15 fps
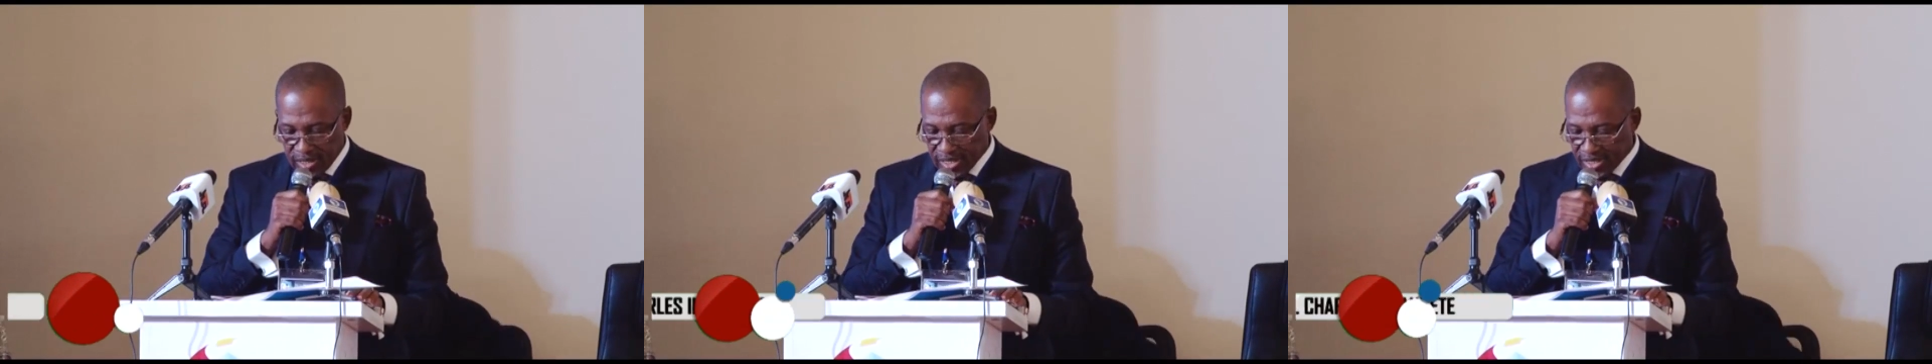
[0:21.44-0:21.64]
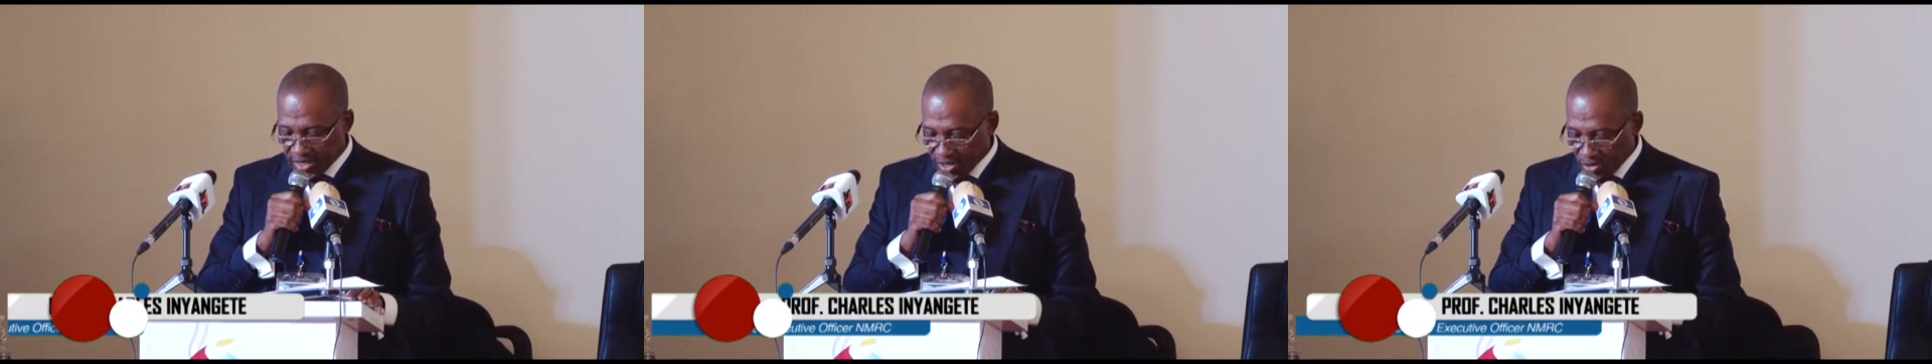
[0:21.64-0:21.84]

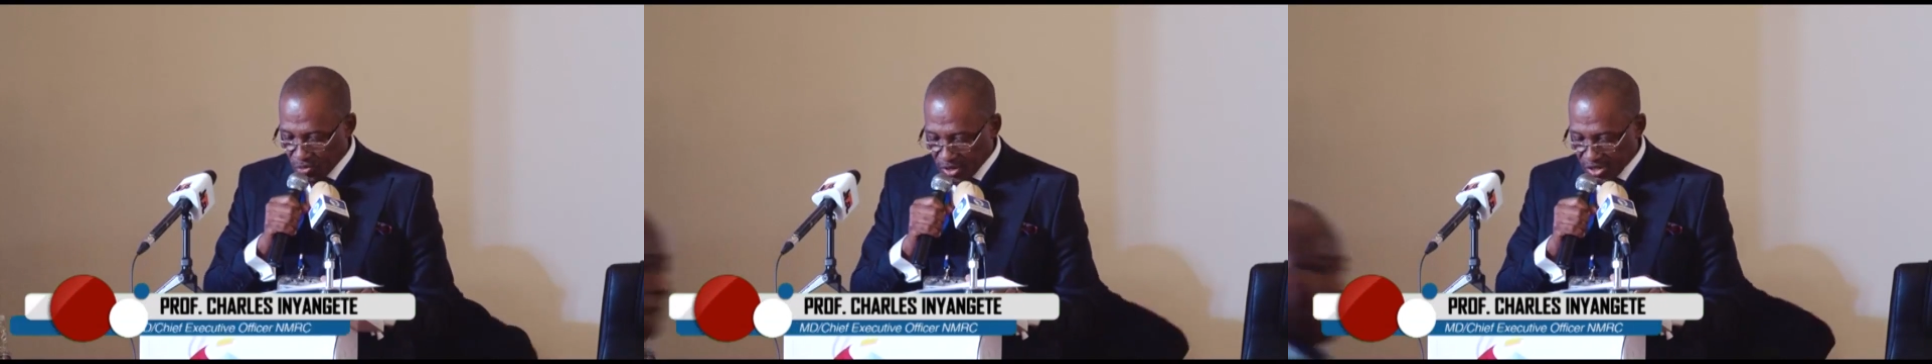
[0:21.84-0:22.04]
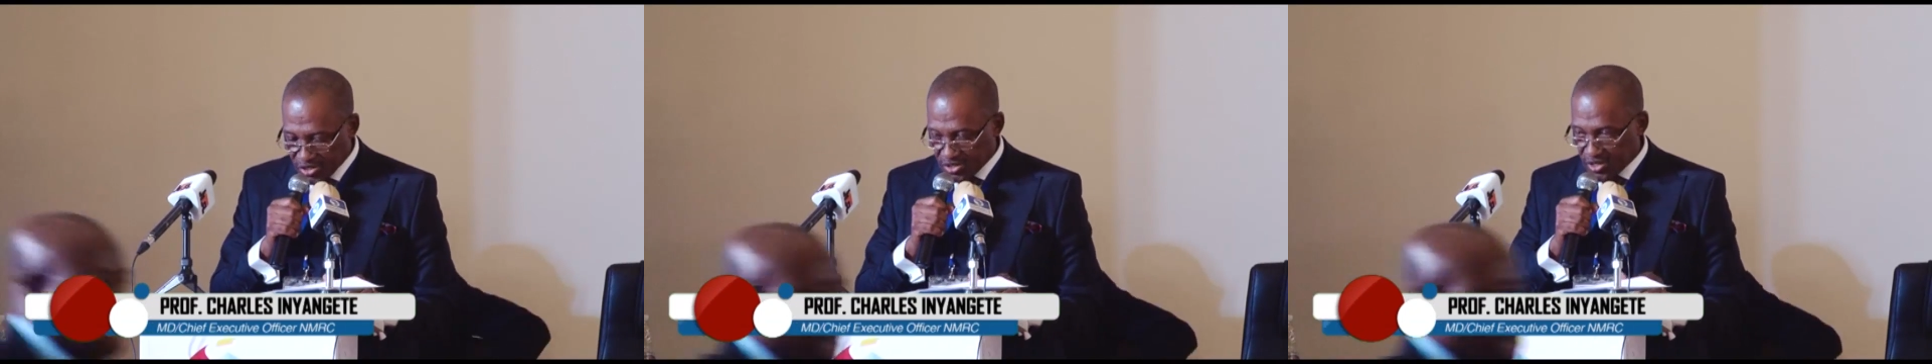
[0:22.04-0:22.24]

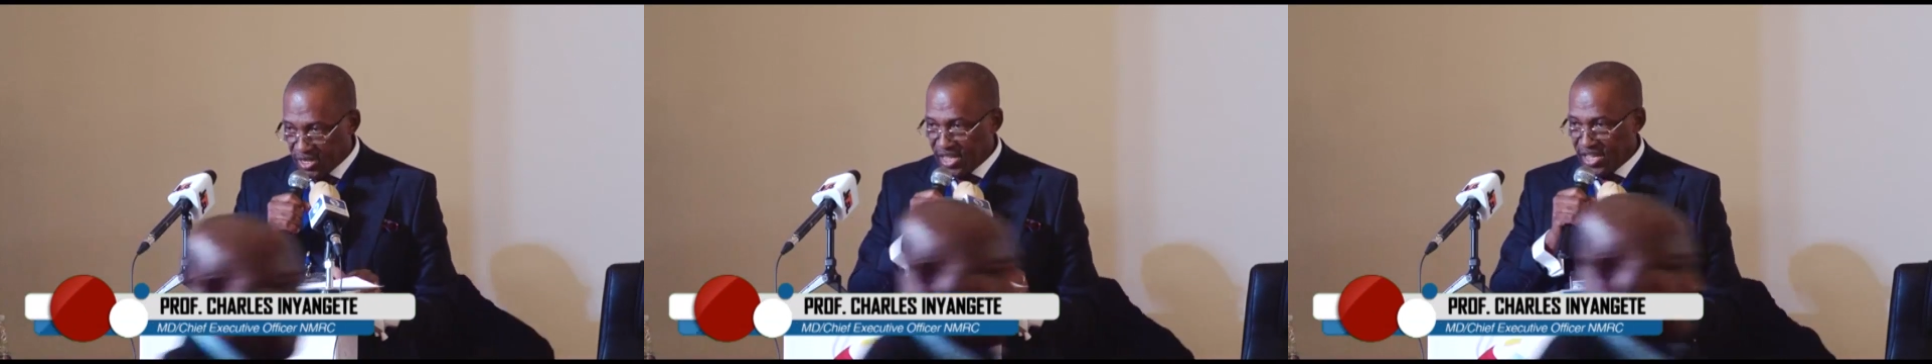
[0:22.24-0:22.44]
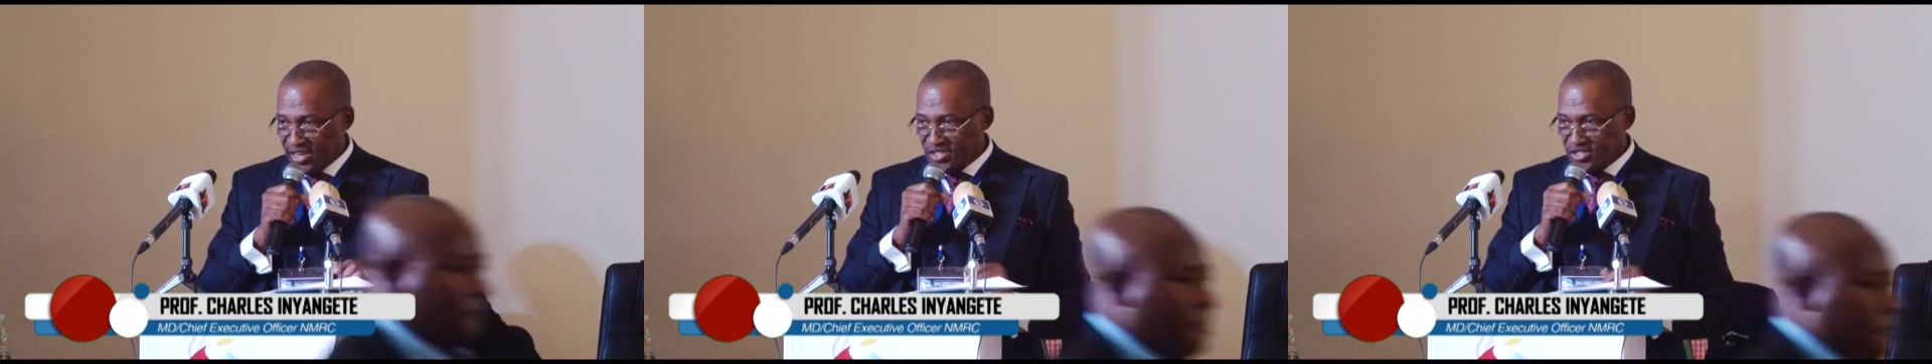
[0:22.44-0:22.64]
Distinguished
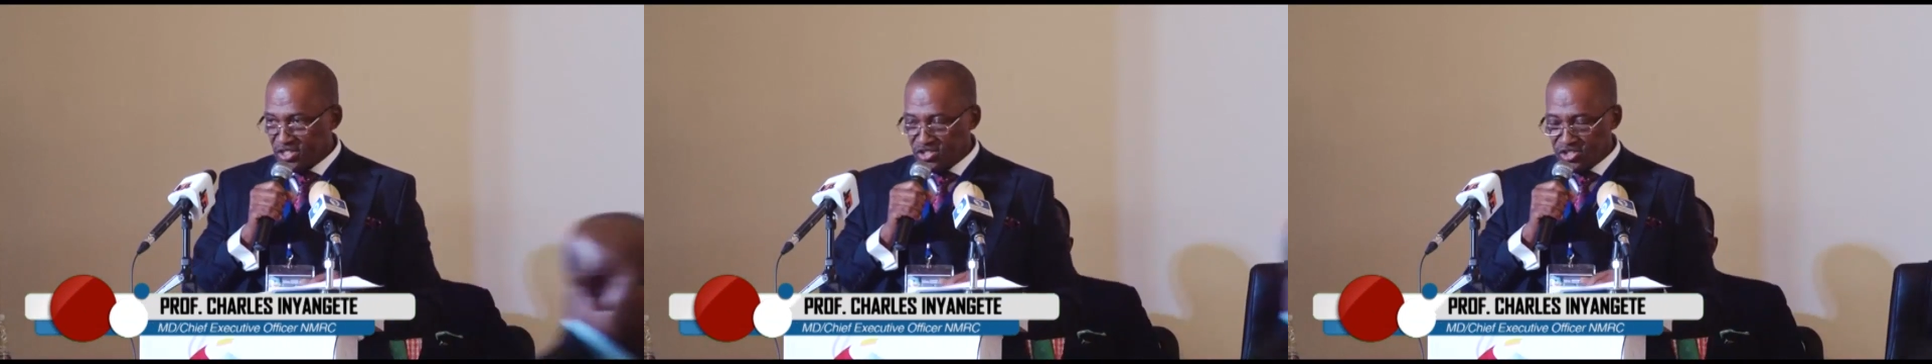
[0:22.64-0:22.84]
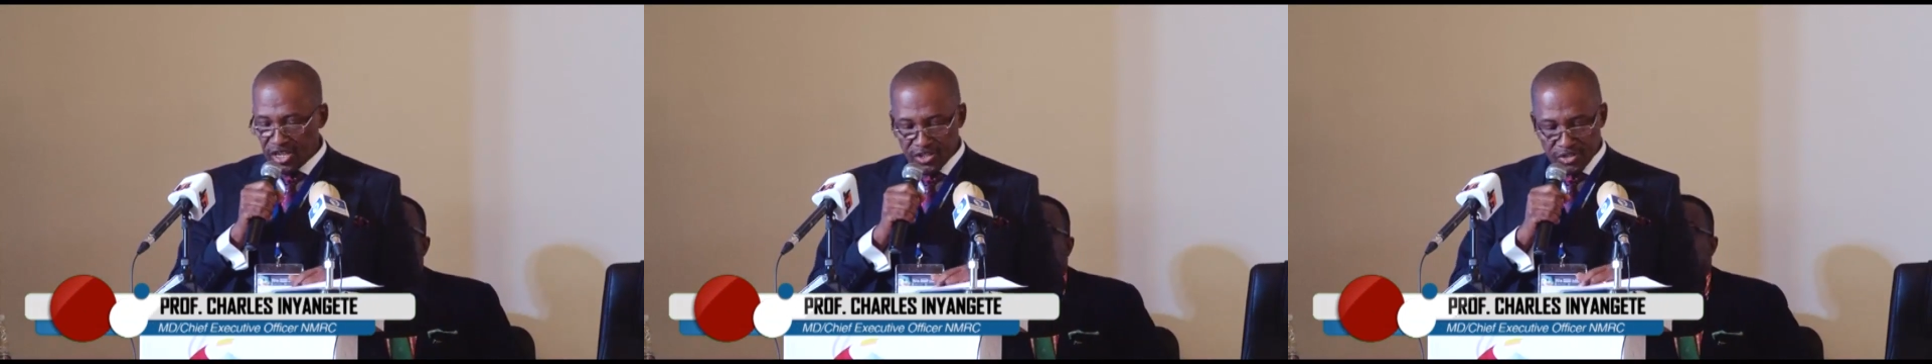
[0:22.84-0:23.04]
ladies and
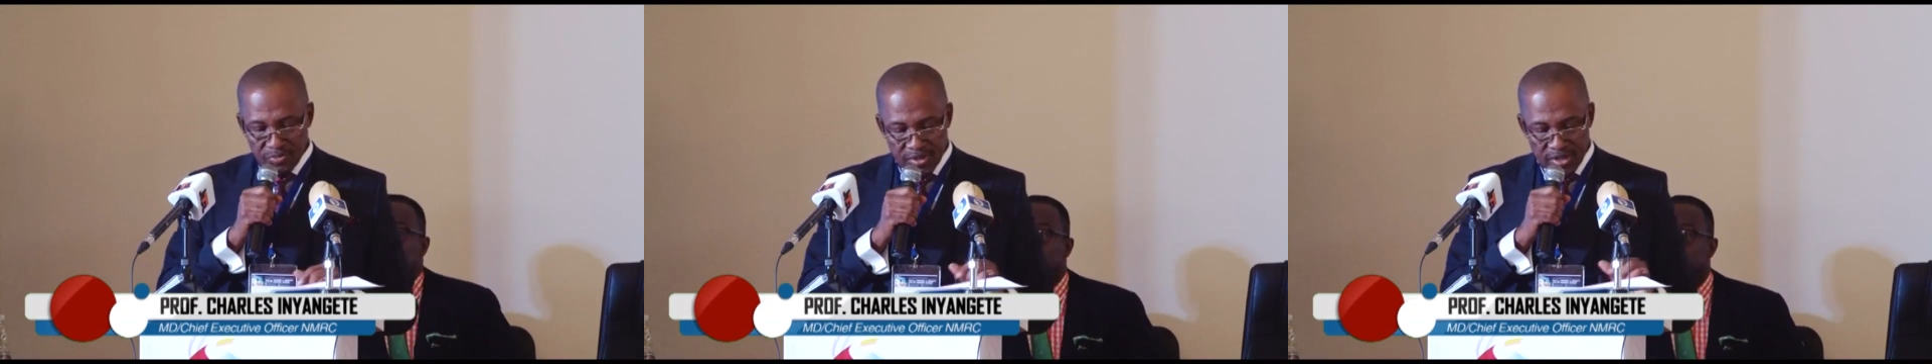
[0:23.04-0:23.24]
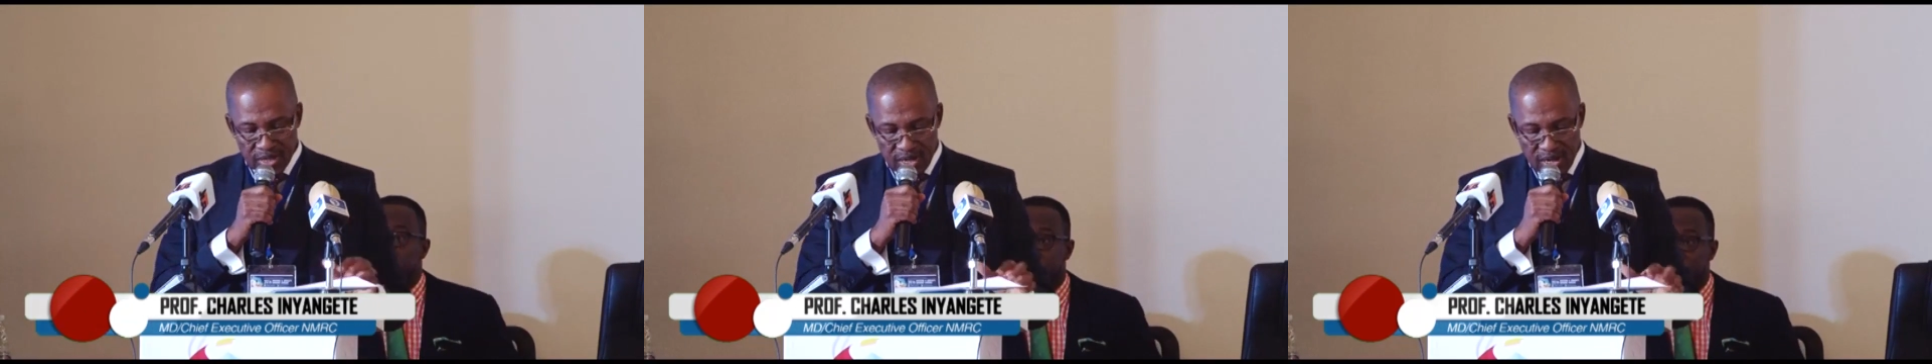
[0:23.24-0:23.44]

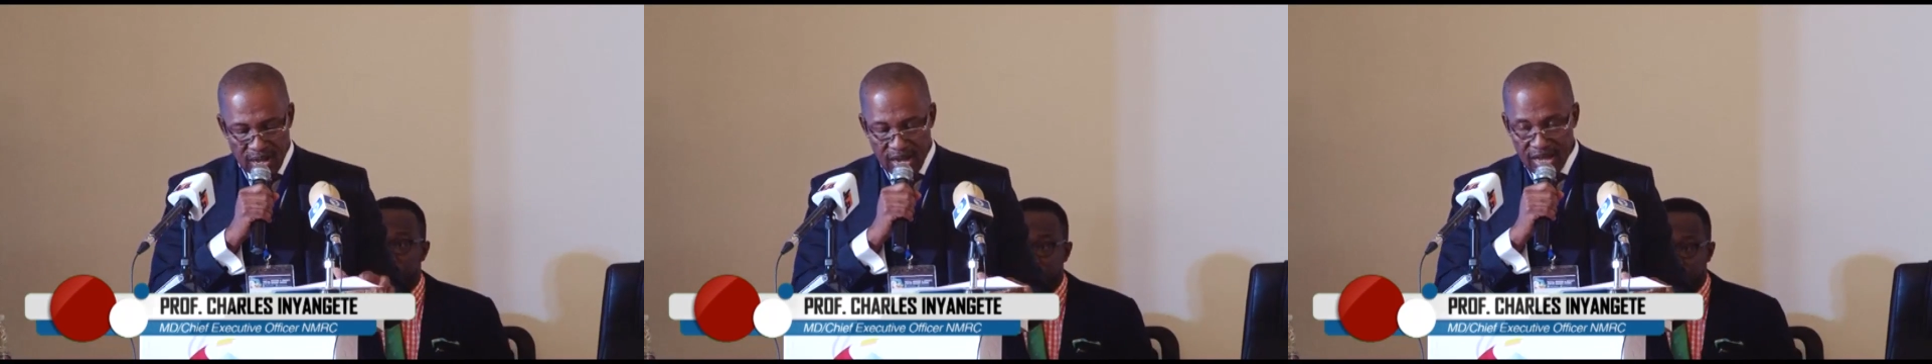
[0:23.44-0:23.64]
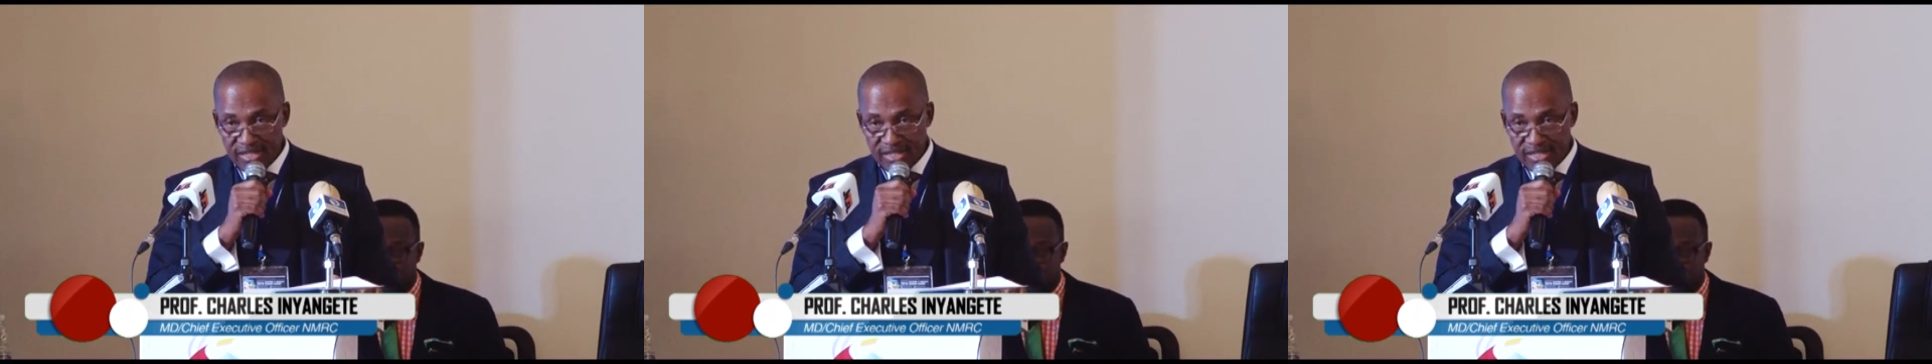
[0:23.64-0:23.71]
gentlemen,